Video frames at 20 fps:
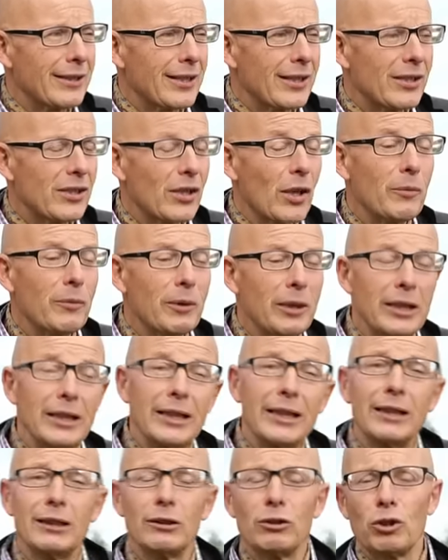There's so many
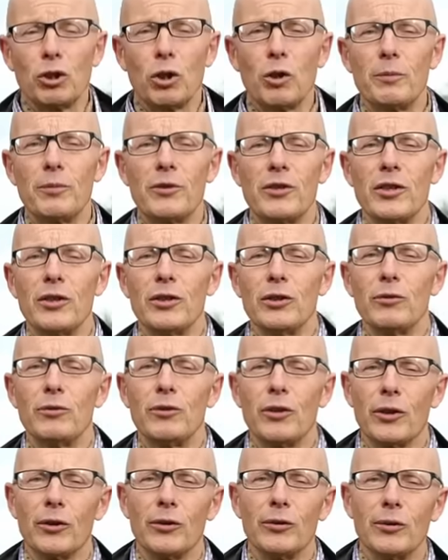little jobs that you
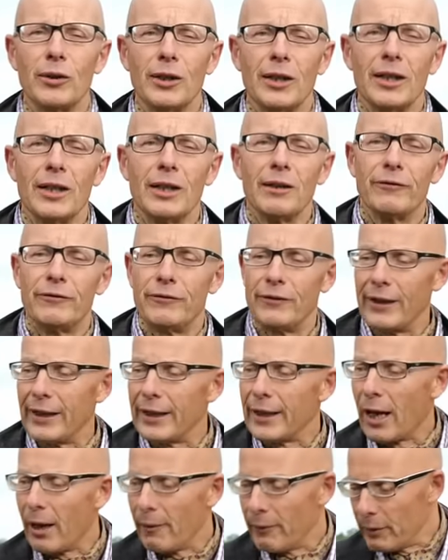do,
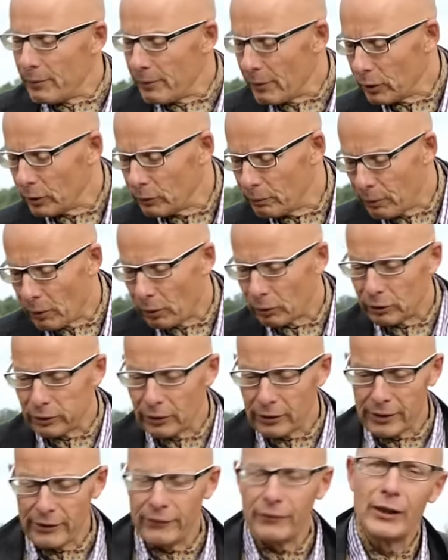filling up the milk
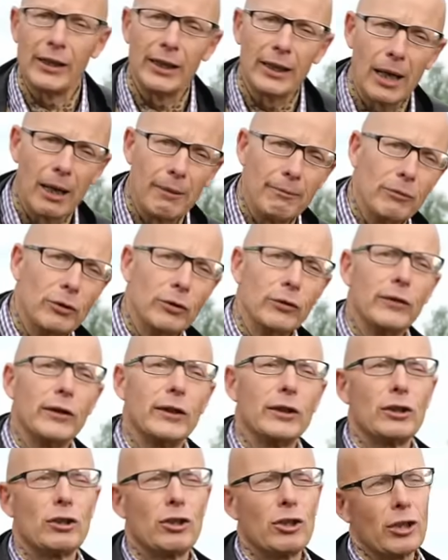bottles, filling up,
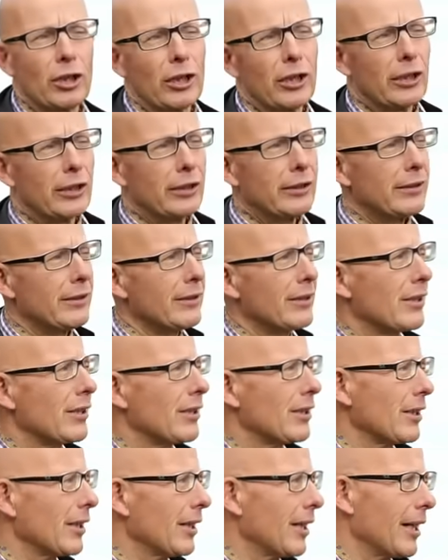moving the
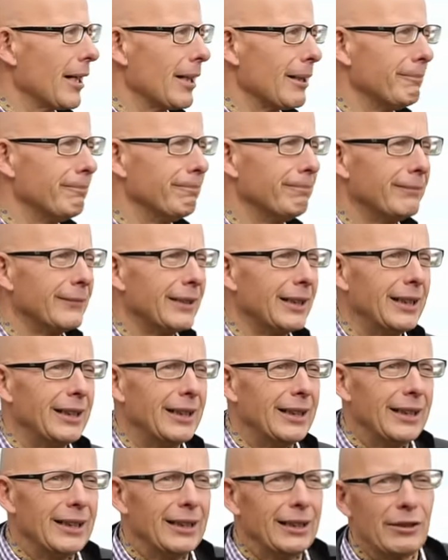churns.
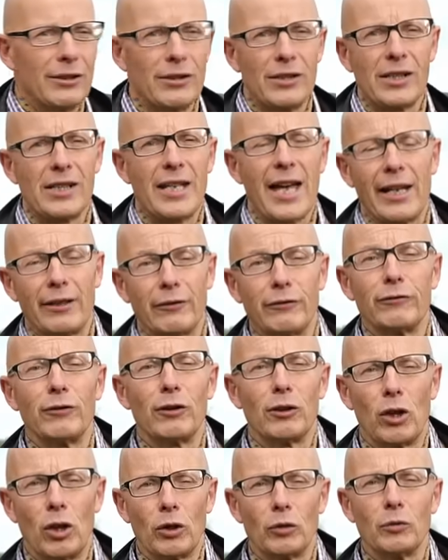It's just had a
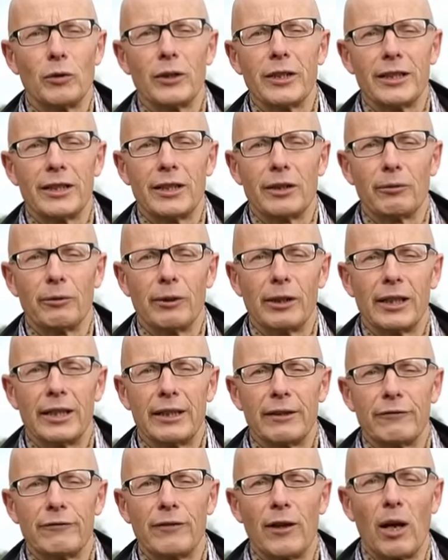full-on week, really,
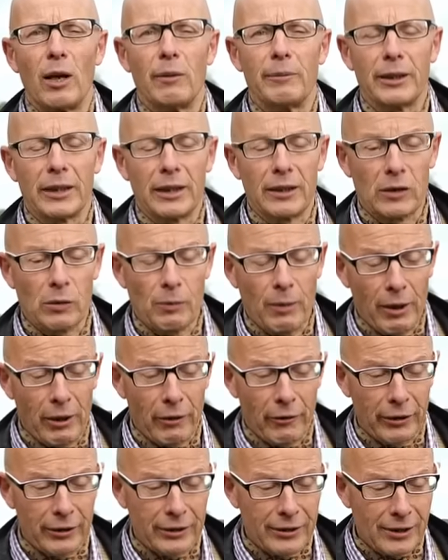of farming
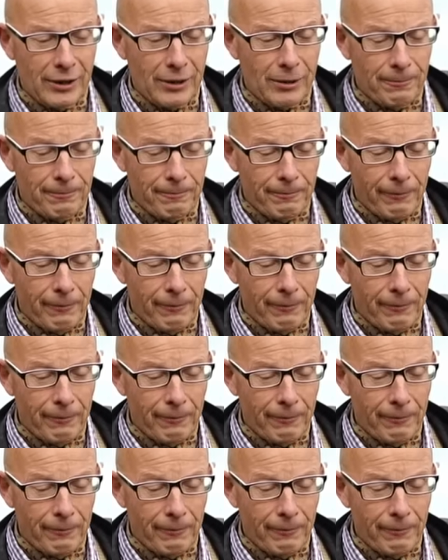experience.